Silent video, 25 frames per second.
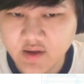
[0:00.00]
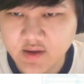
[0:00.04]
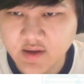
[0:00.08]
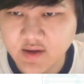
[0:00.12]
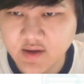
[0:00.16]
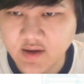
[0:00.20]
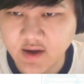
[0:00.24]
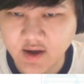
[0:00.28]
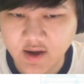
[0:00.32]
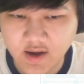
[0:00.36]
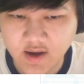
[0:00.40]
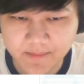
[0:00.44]

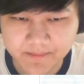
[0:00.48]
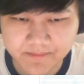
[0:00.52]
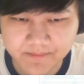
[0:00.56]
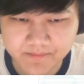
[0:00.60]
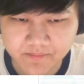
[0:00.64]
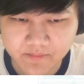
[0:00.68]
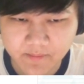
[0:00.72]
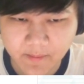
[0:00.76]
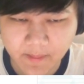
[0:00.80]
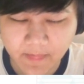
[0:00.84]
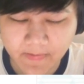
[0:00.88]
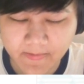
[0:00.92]

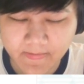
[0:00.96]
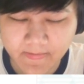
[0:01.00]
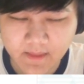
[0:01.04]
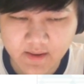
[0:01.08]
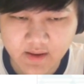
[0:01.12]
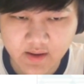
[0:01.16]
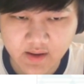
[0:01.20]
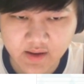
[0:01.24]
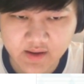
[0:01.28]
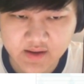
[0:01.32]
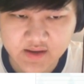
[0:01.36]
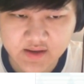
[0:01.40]
um,
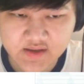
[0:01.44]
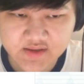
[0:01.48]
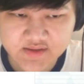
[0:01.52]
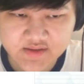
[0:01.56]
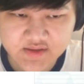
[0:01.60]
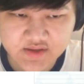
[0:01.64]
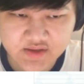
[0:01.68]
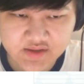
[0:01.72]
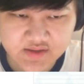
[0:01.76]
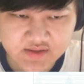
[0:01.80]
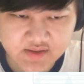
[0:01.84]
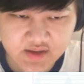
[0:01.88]
Uh,
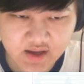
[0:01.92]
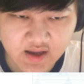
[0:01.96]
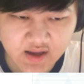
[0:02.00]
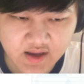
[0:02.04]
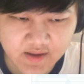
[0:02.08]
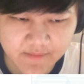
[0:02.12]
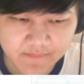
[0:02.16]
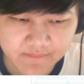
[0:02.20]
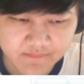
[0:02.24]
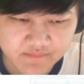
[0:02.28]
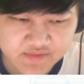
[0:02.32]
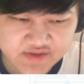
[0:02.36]

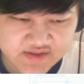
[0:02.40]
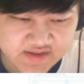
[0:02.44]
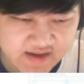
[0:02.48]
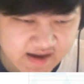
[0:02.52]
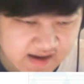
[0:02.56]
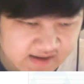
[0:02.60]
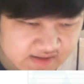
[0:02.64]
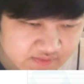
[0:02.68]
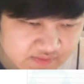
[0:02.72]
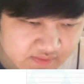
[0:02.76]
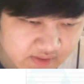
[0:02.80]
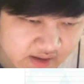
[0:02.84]
uh,
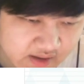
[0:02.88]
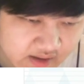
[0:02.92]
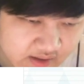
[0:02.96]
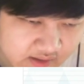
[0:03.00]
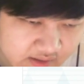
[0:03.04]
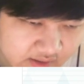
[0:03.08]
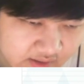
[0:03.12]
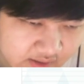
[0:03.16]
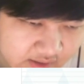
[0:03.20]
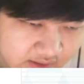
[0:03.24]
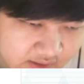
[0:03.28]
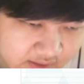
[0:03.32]
stats, right?
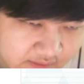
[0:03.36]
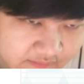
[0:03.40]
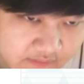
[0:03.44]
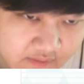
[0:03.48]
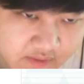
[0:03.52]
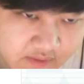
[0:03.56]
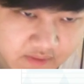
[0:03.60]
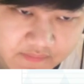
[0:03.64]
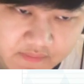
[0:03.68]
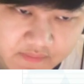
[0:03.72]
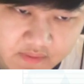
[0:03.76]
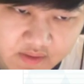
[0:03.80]
Uh, if
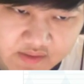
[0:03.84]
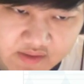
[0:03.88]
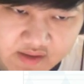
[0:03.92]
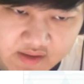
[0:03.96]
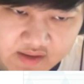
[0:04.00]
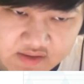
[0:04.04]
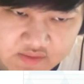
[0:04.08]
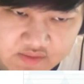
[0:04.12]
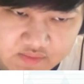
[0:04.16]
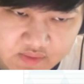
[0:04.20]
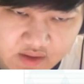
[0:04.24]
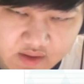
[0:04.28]
you if you want
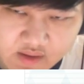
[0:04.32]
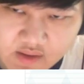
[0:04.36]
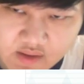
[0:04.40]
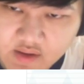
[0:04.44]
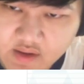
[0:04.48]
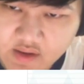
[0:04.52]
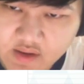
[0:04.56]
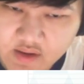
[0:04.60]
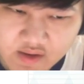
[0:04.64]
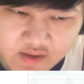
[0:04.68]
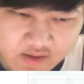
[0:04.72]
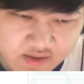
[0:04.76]
that as well.
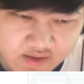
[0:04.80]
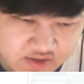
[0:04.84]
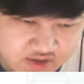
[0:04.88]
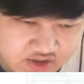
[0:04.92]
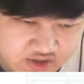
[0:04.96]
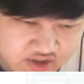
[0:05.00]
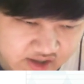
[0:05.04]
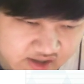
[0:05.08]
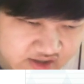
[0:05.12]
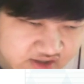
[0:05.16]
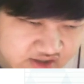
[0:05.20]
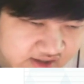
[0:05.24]

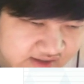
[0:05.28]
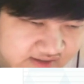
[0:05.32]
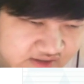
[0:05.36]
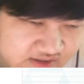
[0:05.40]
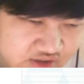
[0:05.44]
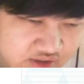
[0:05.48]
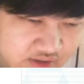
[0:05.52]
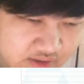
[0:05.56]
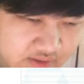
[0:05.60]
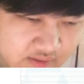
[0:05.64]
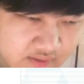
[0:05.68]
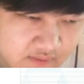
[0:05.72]
She actually has
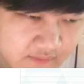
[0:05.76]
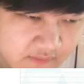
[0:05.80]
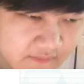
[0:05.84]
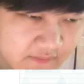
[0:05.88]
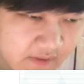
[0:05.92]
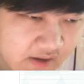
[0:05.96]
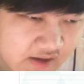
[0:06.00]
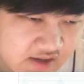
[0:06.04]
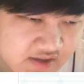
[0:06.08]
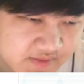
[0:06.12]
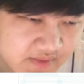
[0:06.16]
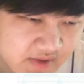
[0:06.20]
two
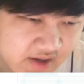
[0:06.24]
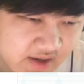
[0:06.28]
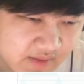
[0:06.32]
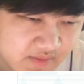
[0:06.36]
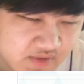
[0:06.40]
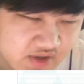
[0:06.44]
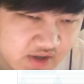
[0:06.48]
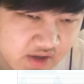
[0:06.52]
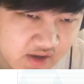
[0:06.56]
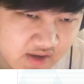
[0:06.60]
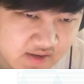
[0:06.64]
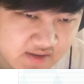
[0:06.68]
Fire Spin
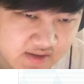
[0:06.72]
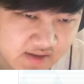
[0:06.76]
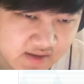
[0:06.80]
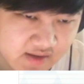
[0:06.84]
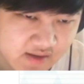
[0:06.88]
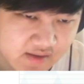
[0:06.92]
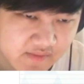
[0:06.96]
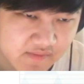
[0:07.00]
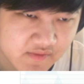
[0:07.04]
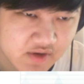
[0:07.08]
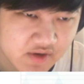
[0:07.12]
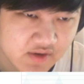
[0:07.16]
M G Rs. I
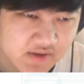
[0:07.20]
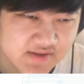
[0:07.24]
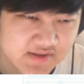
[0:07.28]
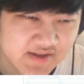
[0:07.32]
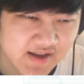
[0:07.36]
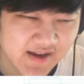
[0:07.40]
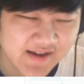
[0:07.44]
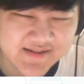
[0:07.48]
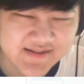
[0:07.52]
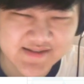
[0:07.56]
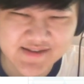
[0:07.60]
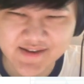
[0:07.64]
didn't even notice
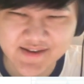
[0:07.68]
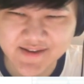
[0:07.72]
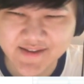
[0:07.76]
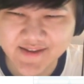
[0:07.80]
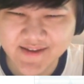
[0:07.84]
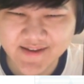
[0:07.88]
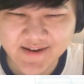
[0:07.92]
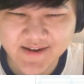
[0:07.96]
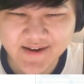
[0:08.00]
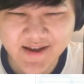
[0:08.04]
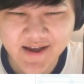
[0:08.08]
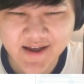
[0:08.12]
that till.
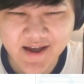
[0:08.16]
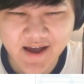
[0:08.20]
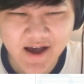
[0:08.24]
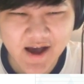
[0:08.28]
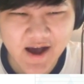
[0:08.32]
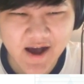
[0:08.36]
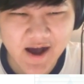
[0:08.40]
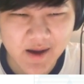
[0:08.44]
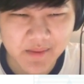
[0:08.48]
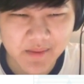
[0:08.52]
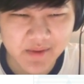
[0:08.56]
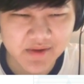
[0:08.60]

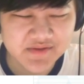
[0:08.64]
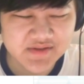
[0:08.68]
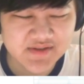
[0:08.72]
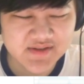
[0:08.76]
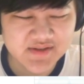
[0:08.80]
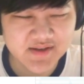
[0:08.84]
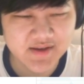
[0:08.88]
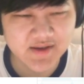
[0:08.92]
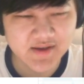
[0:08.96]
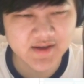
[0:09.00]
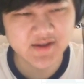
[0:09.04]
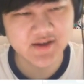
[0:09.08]
um,
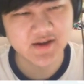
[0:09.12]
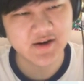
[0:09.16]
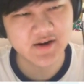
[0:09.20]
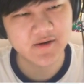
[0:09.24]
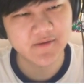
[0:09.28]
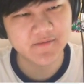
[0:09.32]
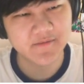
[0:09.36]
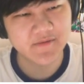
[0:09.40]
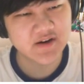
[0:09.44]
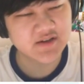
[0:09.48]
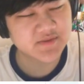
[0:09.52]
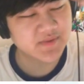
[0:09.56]
obviously, you
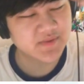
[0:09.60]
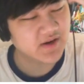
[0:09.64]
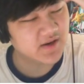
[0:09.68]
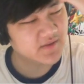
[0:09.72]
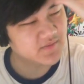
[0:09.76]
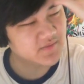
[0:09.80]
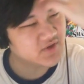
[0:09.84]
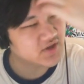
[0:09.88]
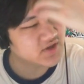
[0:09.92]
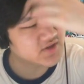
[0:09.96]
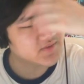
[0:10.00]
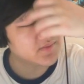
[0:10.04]
know, Fire Spin
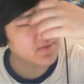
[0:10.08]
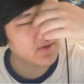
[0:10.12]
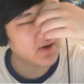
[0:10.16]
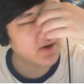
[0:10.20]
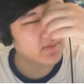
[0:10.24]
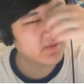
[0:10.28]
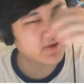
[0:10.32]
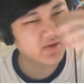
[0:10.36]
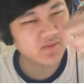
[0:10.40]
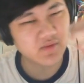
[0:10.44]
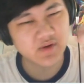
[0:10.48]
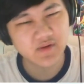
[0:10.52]
M G R is
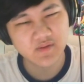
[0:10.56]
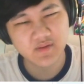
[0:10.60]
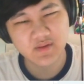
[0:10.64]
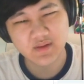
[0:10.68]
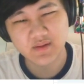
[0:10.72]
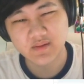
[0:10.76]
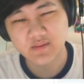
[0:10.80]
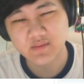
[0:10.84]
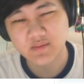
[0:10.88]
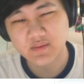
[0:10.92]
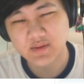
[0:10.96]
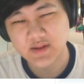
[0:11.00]
probably one of
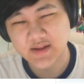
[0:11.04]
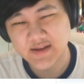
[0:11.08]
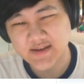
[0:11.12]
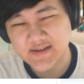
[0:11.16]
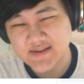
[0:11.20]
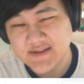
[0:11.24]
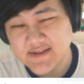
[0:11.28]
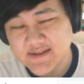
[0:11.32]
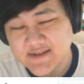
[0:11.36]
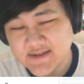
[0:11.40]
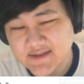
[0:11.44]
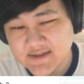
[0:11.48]
the
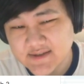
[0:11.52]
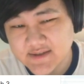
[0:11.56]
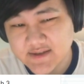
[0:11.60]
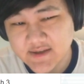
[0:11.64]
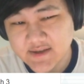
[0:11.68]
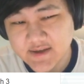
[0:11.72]
least